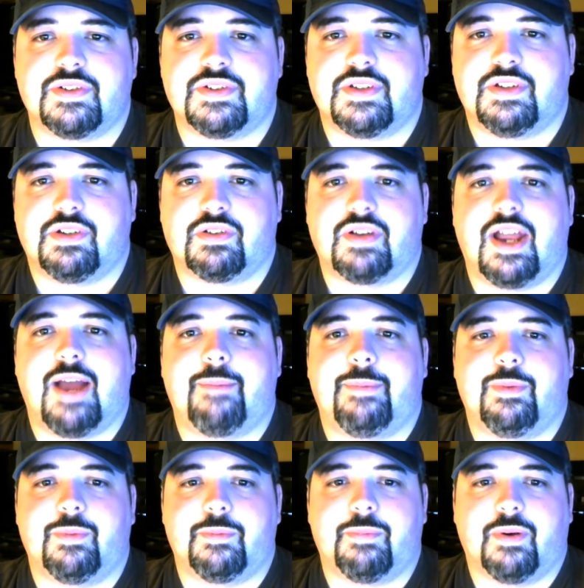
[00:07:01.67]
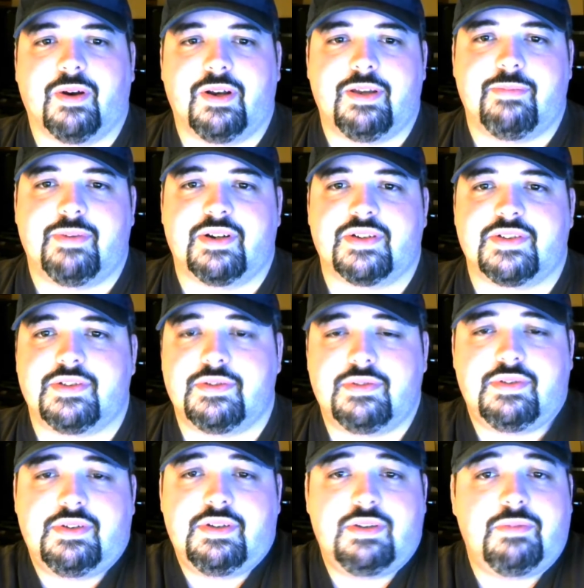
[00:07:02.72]
and you're happy with party beers,
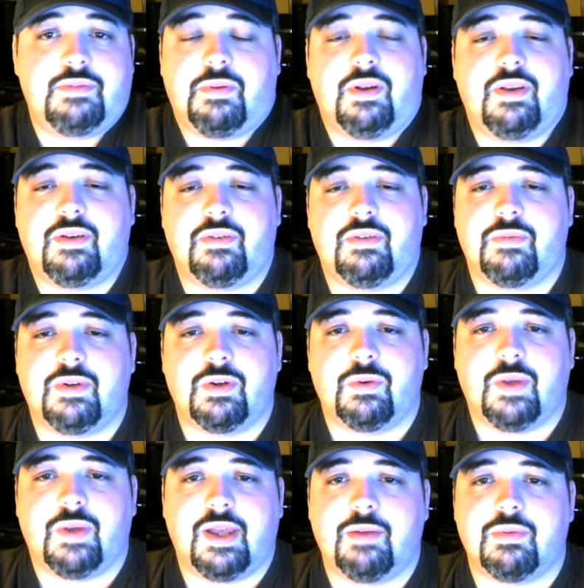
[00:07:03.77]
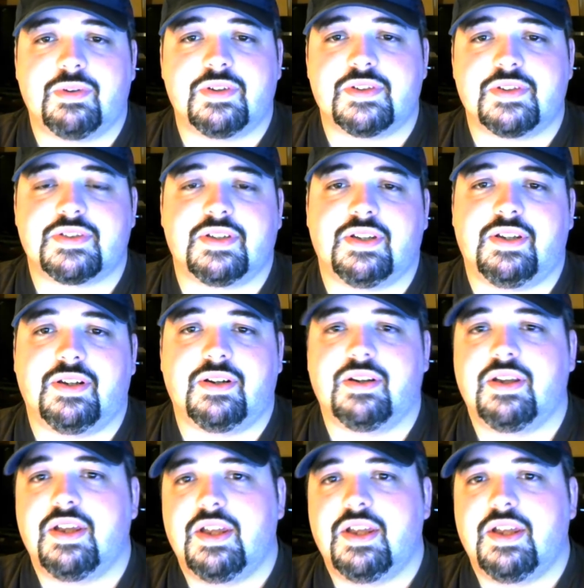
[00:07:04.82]
you probably will be okay with this thing here.